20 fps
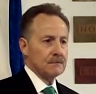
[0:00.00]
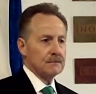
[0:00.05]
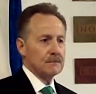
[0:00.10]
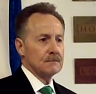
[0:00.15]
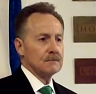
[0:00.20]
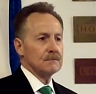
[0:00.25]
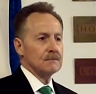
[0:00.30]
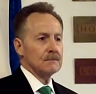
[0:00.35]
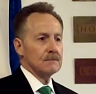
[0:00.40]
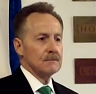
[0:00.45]

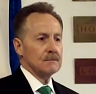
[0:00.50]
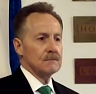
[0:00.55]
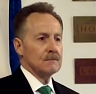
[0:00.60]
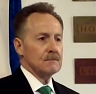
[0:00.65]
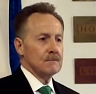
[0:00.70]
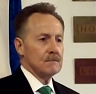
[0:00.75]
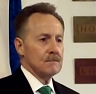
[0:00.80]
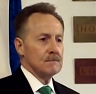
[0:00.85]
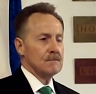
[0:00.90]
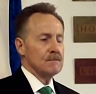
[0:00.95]

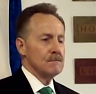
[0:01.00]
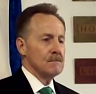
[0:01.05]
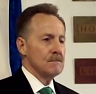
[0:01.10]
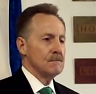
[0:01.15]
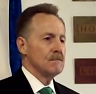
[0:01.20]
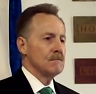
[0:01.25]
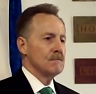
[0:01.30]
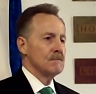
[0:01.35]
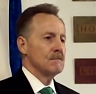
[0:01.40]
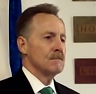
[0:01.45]

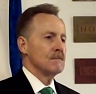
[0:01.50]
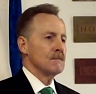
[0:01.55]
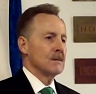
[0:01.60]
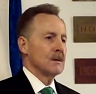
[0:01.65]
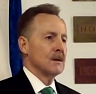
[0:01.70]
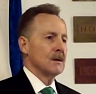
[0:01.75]
Nobody speaks.